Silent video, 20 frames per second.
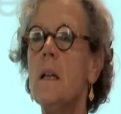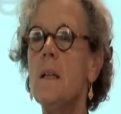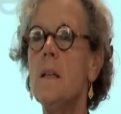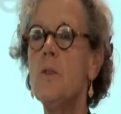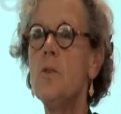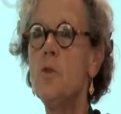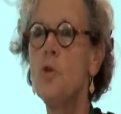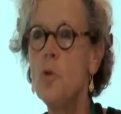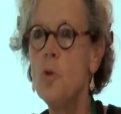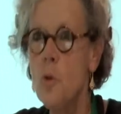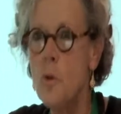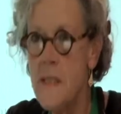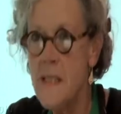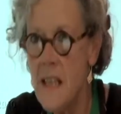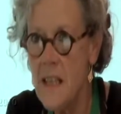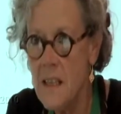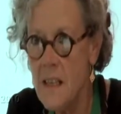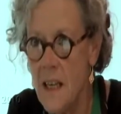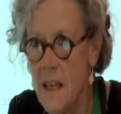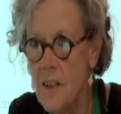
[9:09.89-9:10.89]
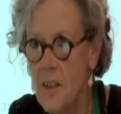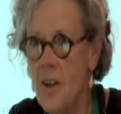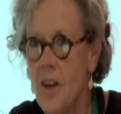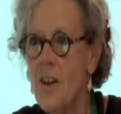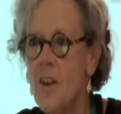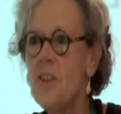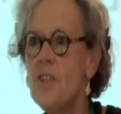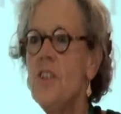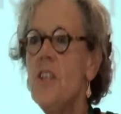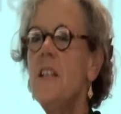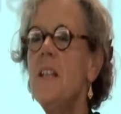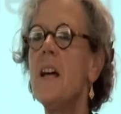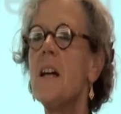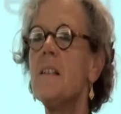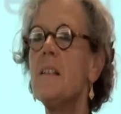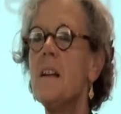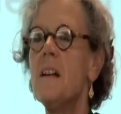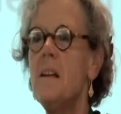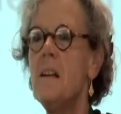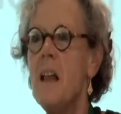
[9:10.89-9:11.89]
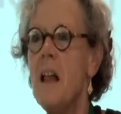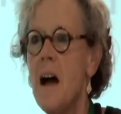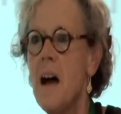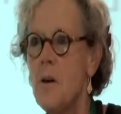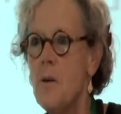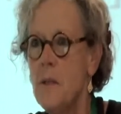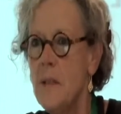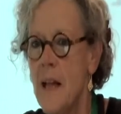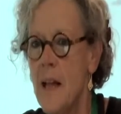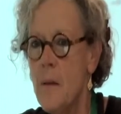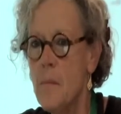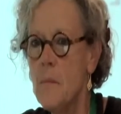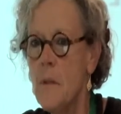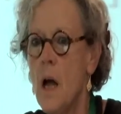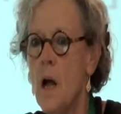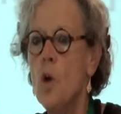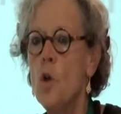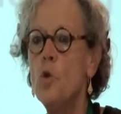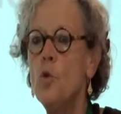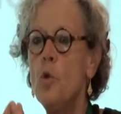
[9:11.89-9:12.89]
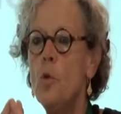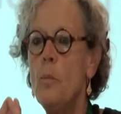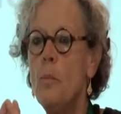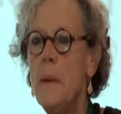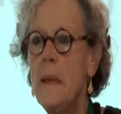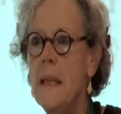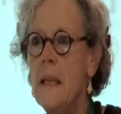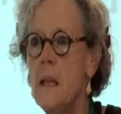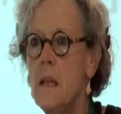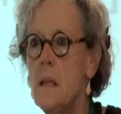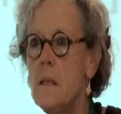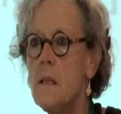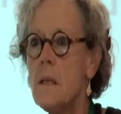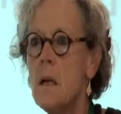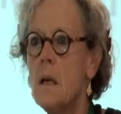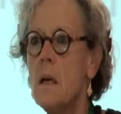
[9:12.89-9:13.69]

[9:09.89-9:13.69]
the tools and technology that allow them to build